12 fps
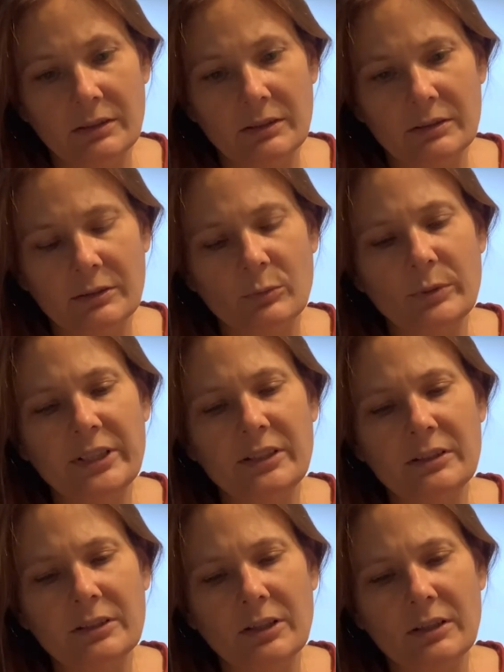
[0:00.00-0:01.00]
The
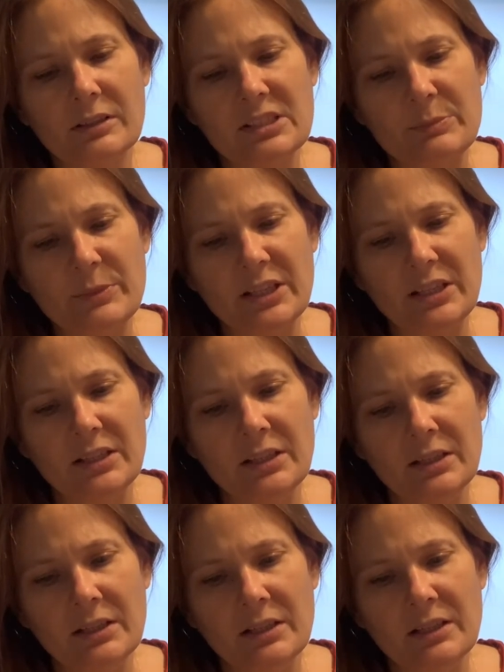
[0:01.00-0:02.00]
wind calls me,
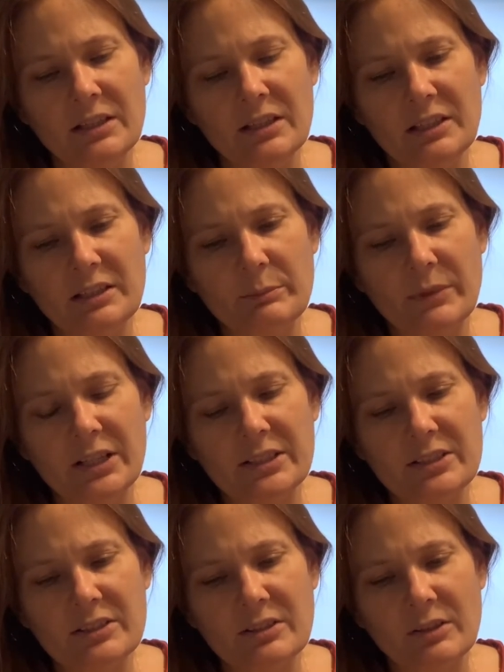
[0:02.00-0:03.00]
and my
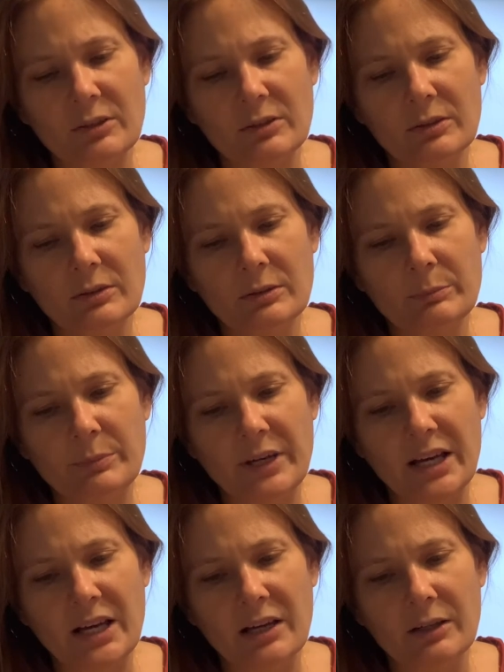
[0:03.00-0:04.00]
soul
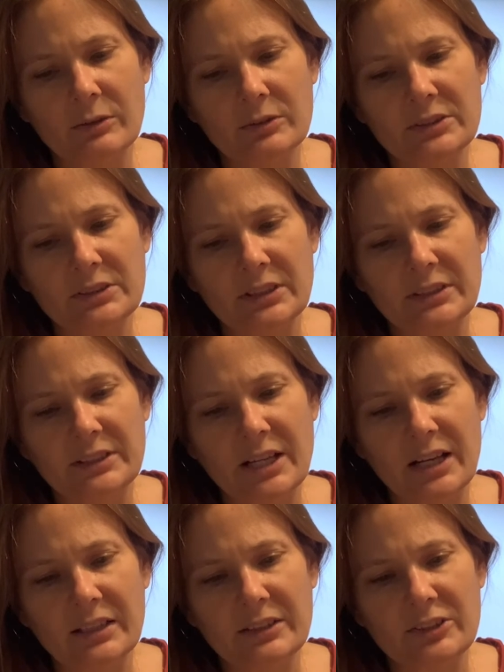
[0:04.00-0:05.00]
bows,
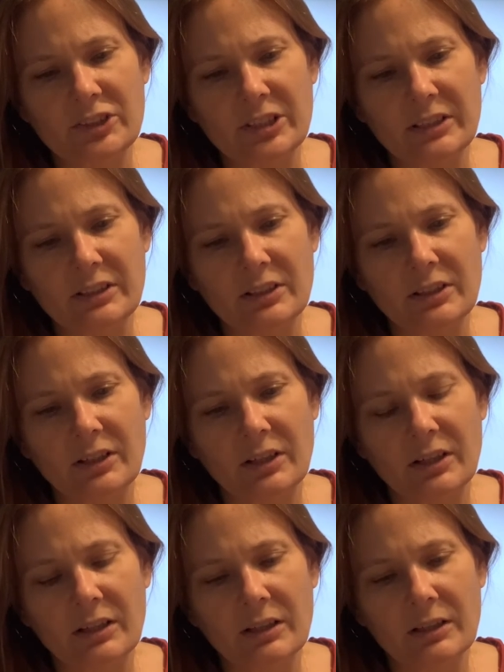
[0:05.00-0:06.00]
acknowledging the
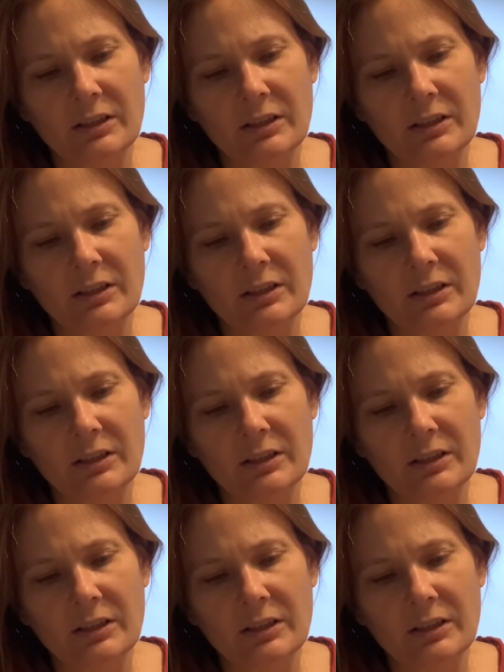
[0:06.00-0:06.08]
call.